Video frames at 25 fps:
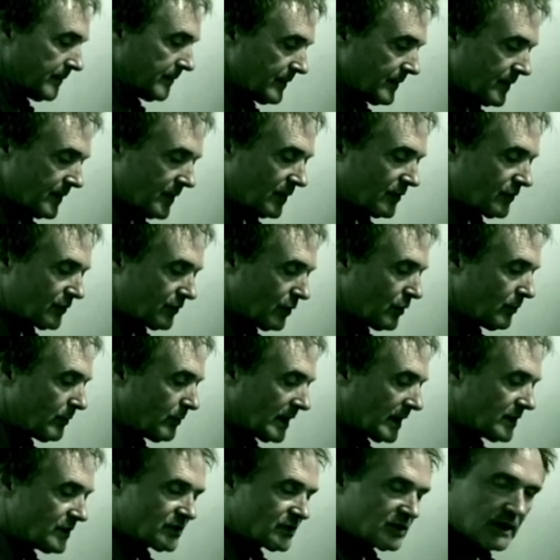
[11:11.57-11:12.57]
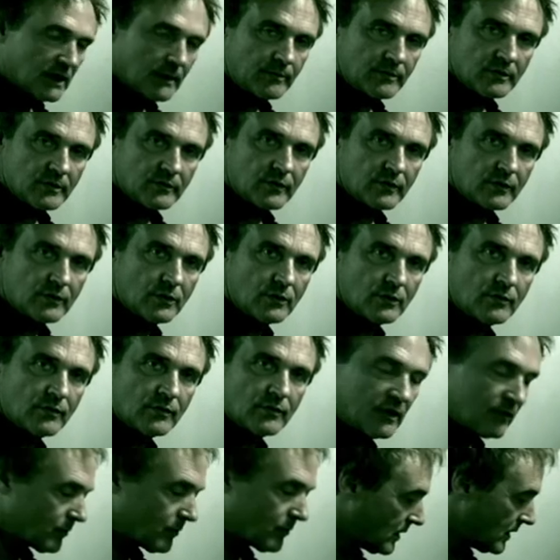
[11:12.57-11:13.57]
There's 2 main shapes of the
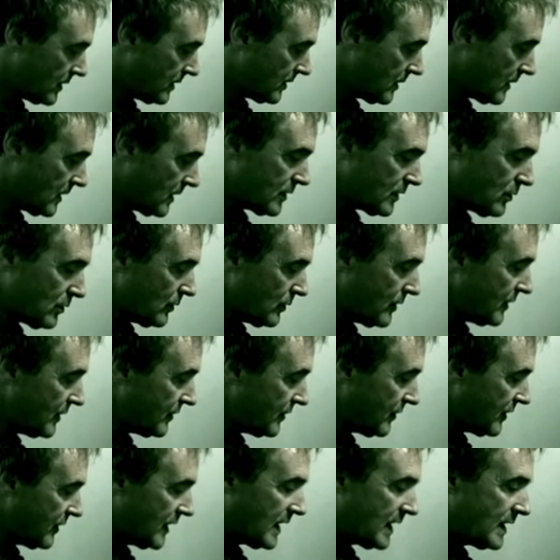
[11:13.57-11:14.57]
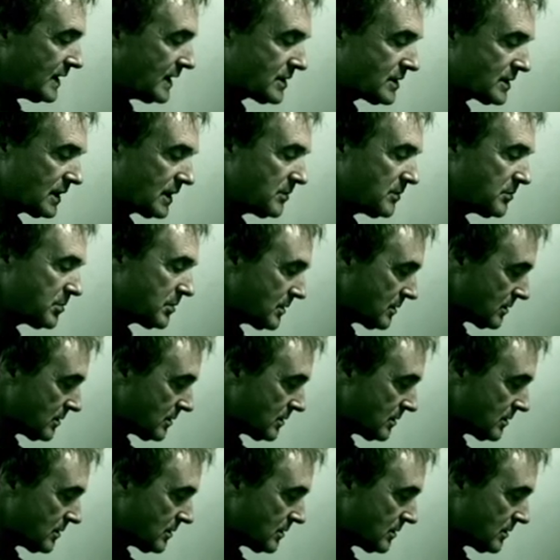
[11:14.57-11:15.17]
2-5-1. I call this the A shape.